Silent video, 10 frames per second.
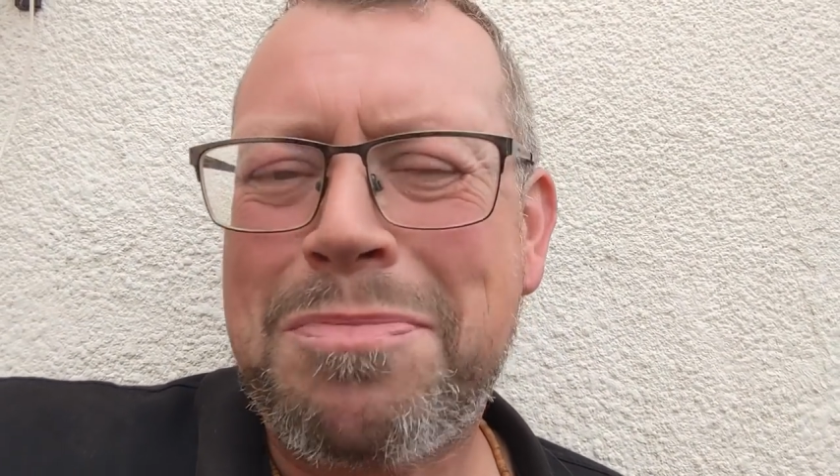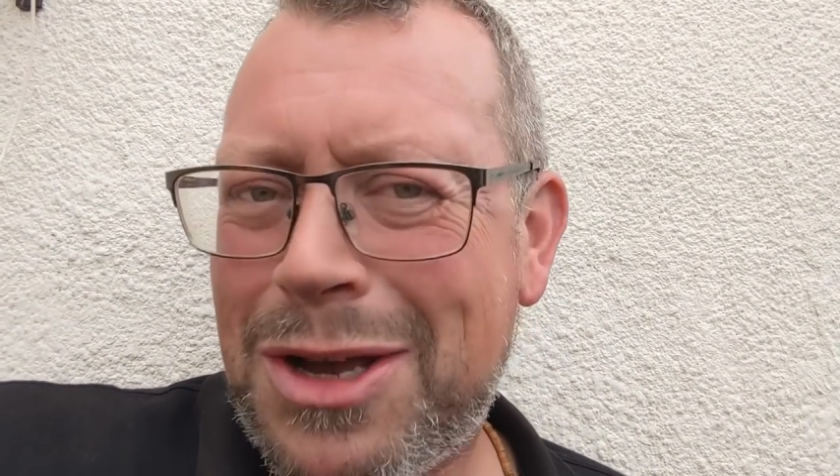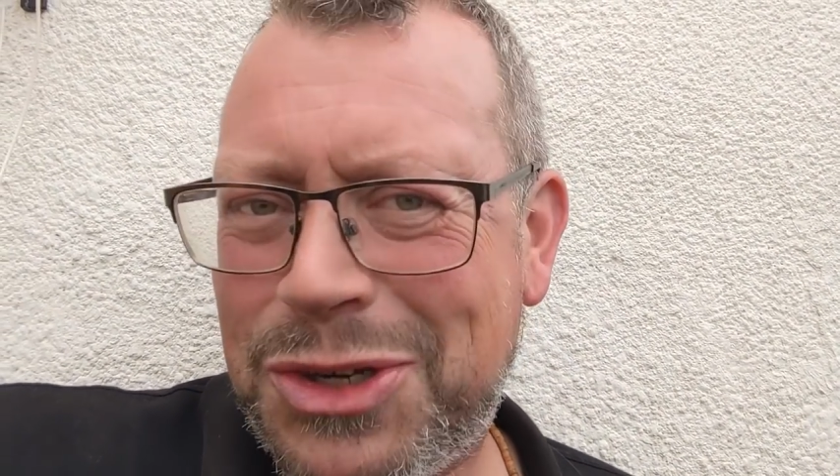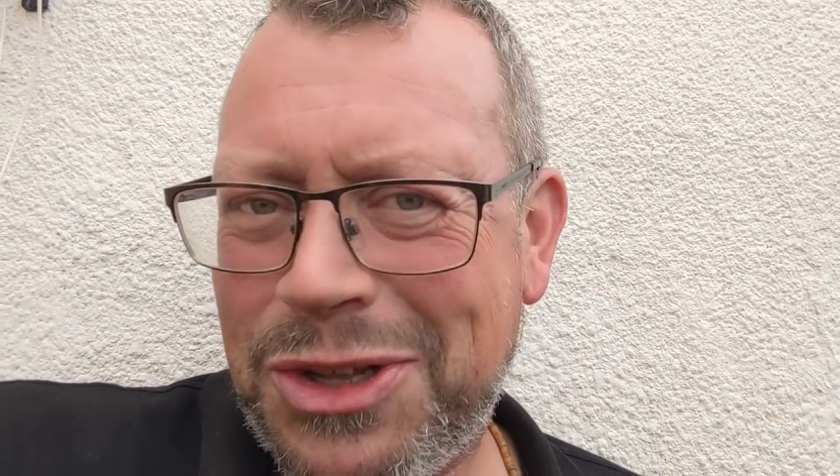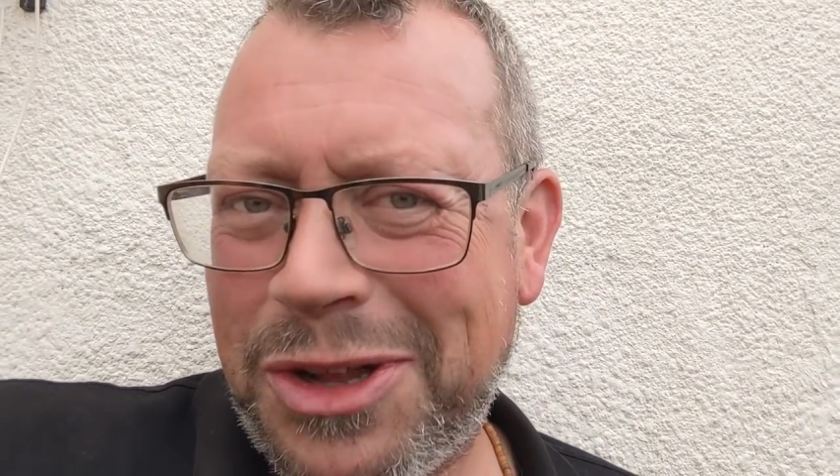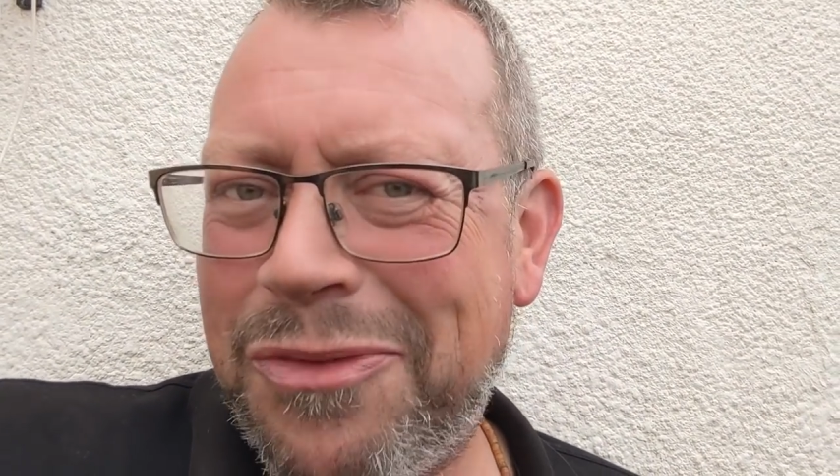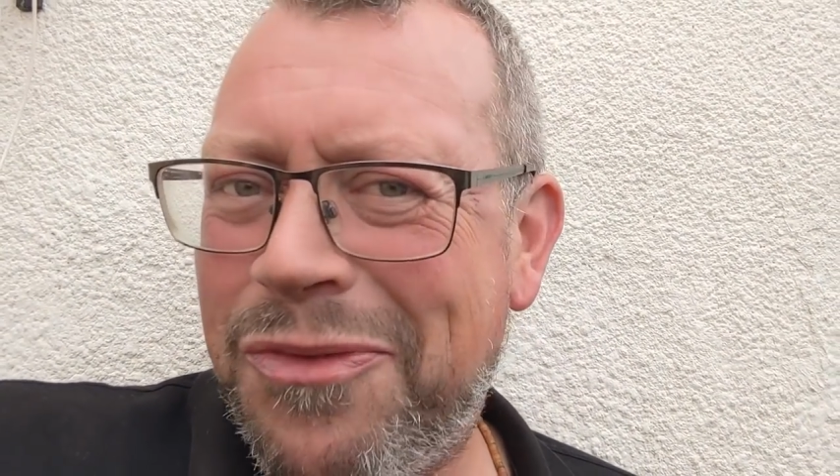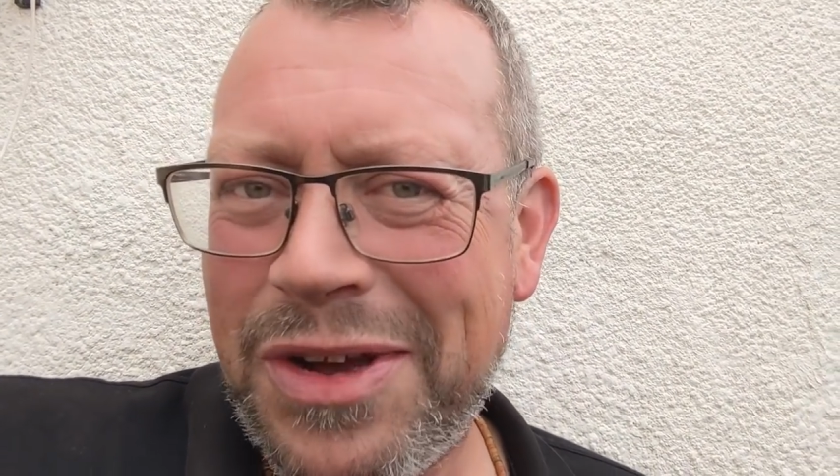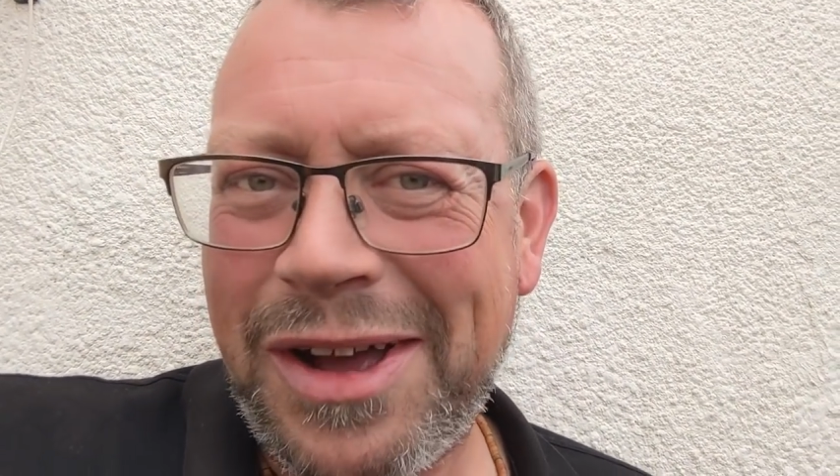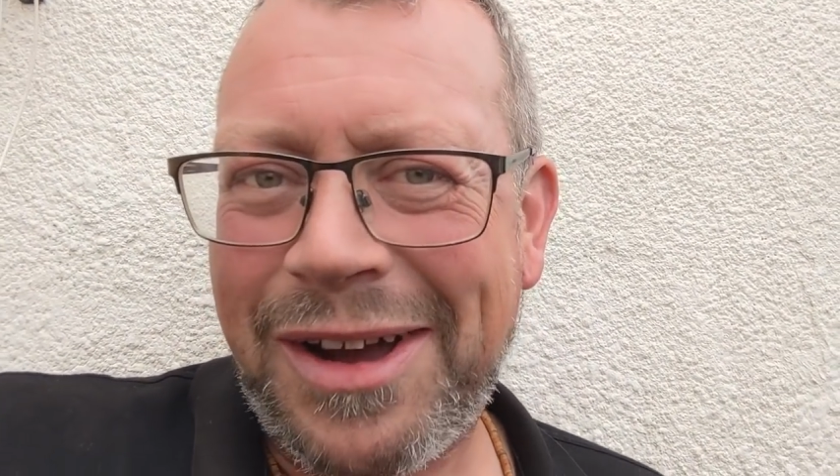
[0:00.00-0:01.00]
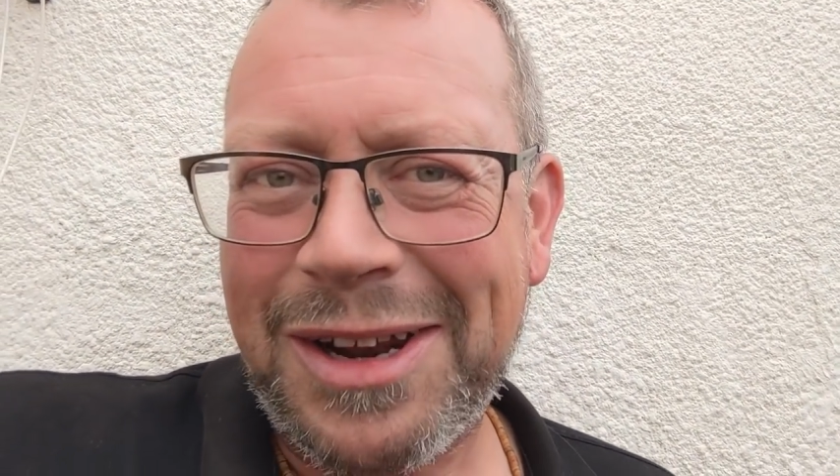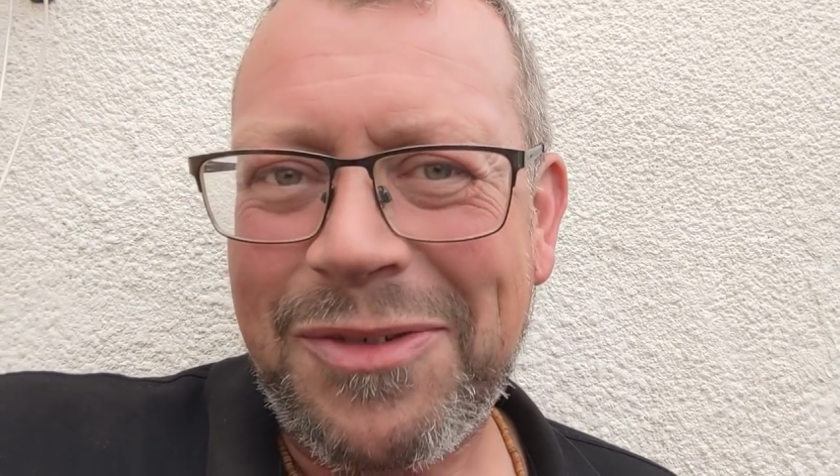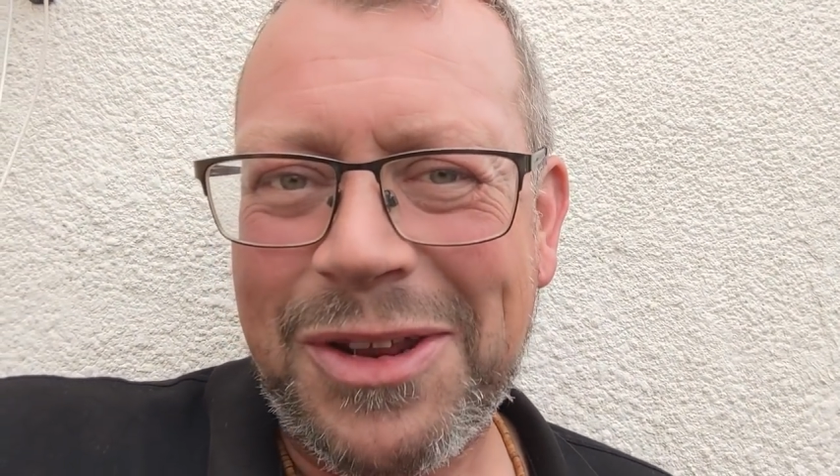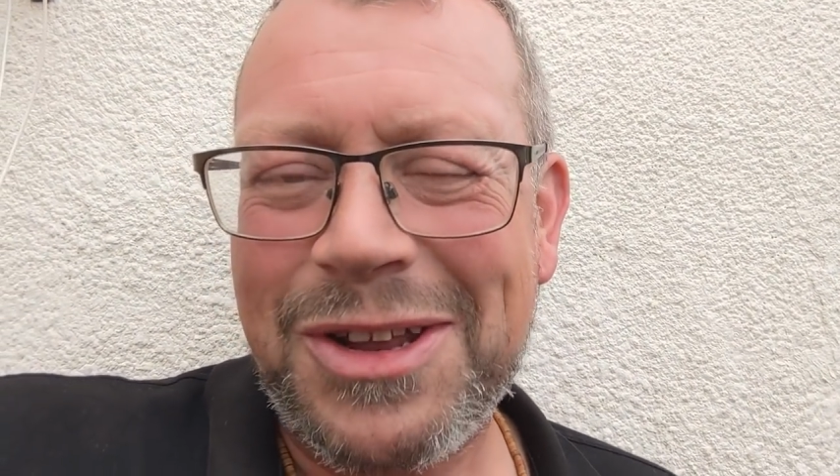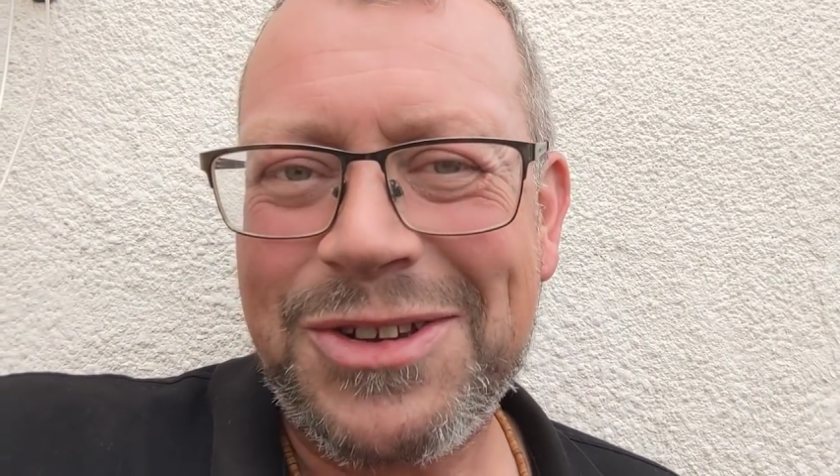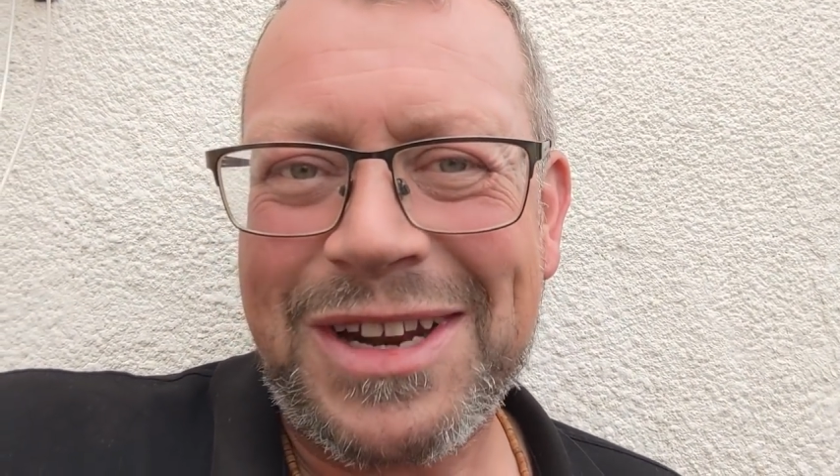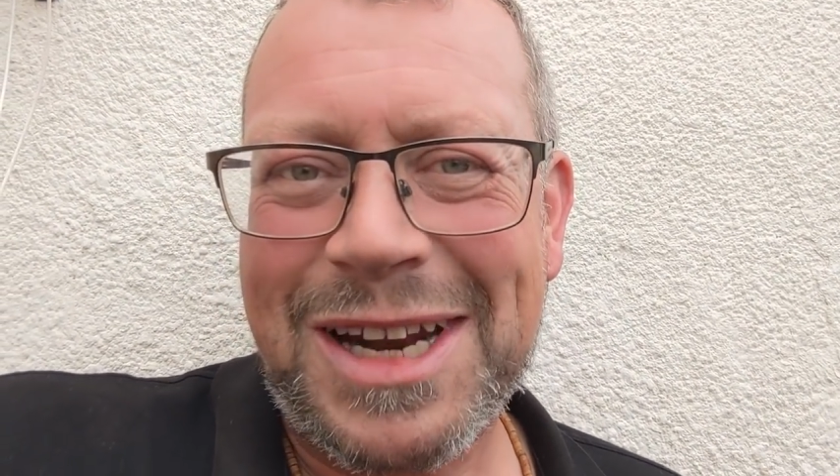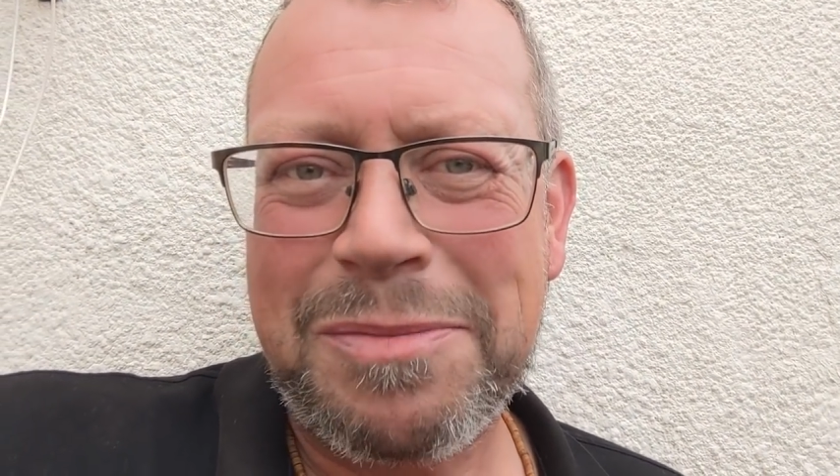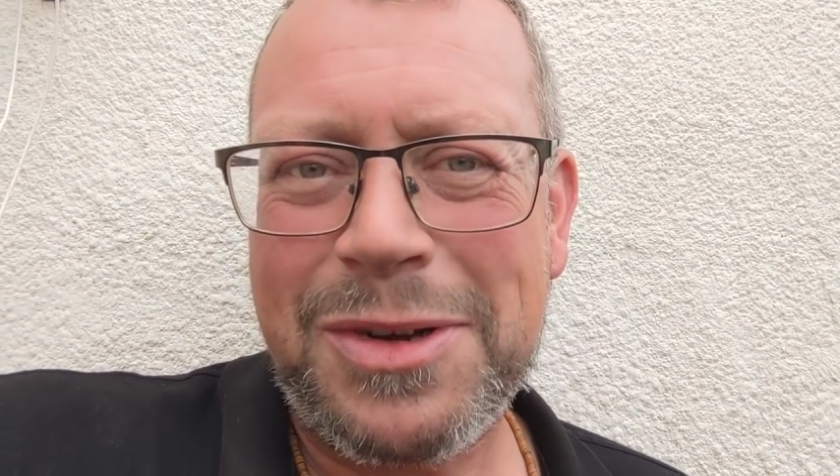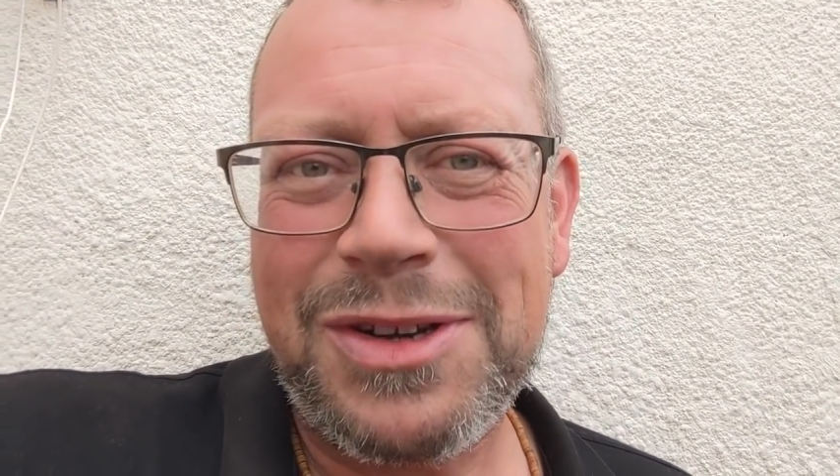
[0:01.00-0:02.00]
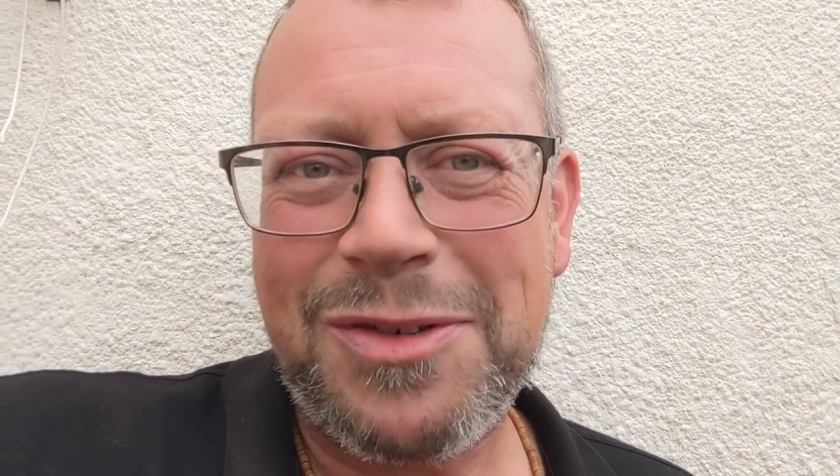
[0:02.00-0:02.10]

masculine and virile if you're a gentleman.